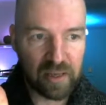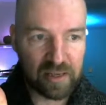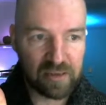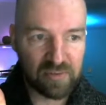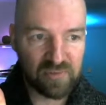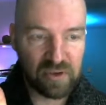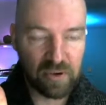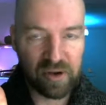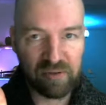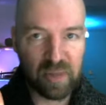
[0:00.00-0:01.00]
Like if you
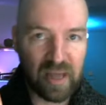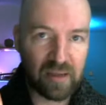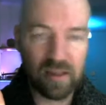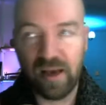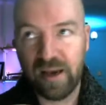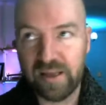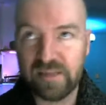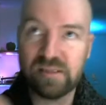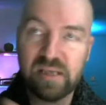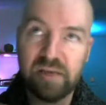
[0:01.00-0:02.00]
don't have black
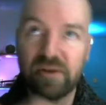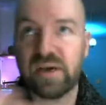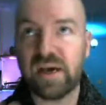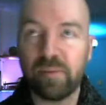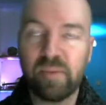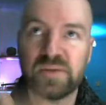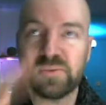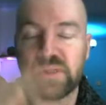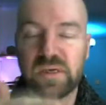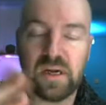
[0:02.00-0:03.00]
lines, then you got to mess
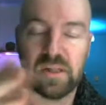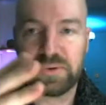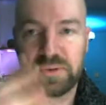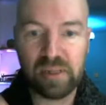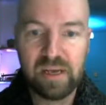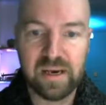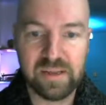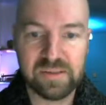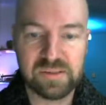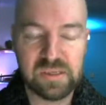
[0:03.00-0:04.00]
with the color of the
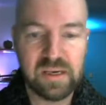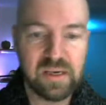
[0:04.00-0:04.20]
lines.